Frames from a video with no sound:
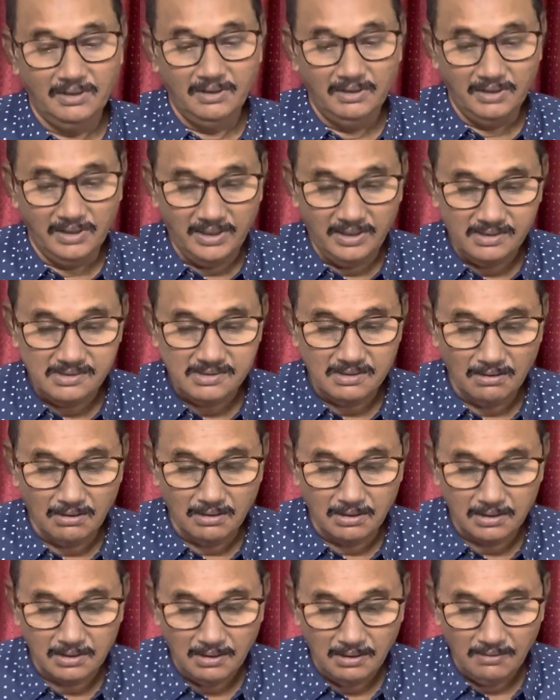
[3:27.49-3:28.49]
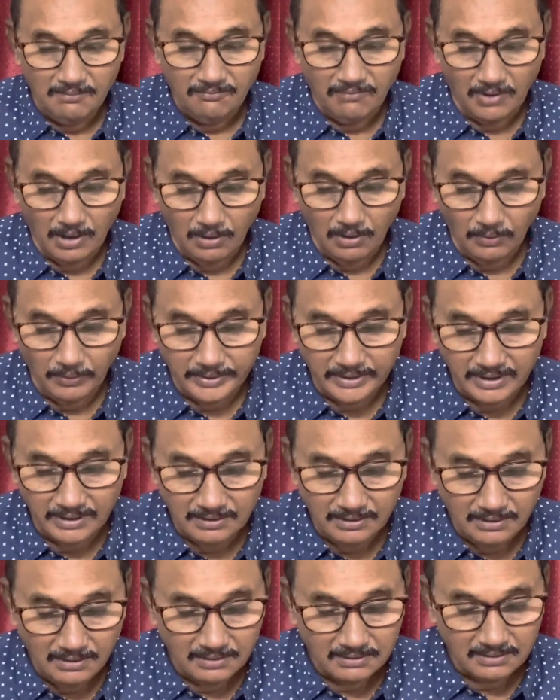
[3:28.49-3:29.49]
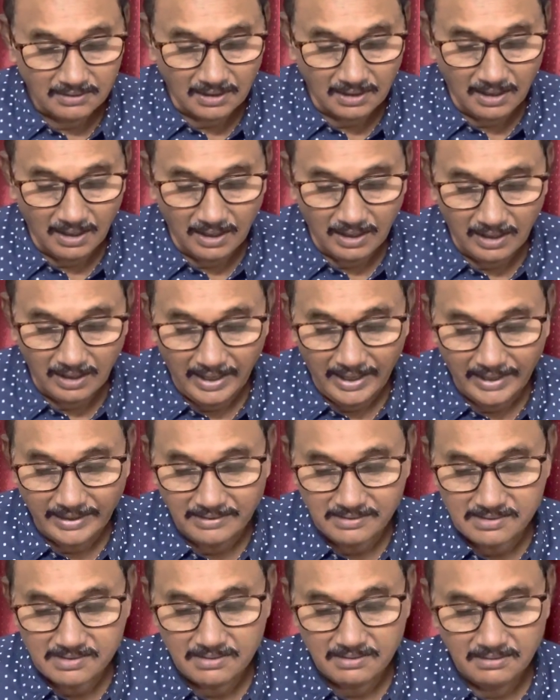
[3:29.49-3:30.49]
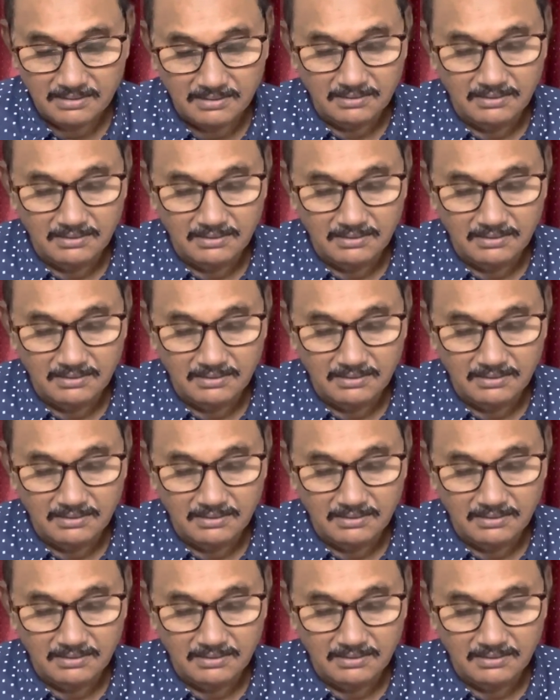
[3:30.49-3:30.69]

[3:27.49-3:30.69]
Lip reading: he is not following the guidelines